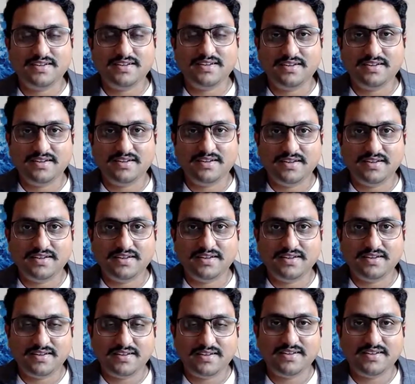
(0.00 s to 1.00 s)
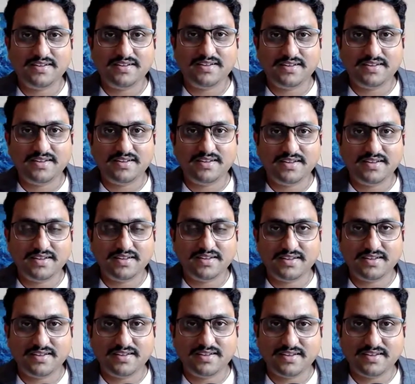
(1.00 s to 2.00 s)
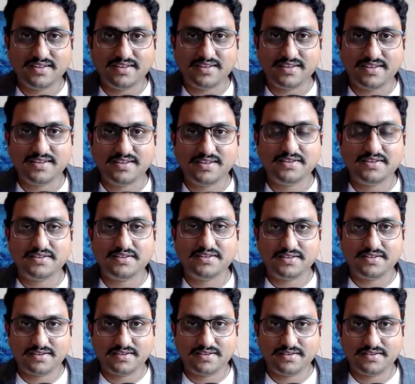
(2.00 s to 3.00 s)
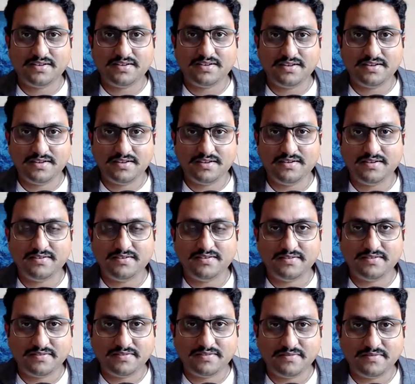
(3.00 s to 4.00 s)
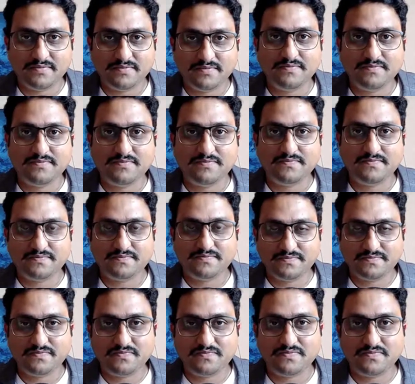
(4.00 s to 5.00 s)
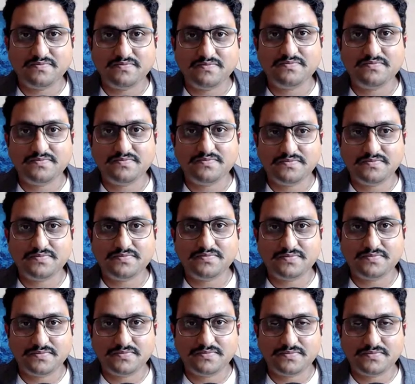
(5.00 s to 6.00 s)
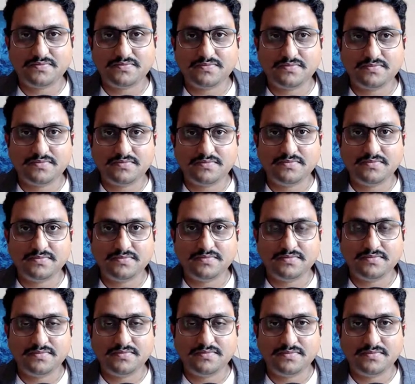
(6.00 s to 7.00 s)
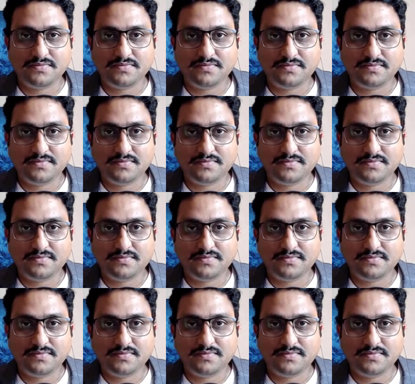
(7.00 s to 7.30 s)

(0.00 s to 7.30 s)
(not speaking)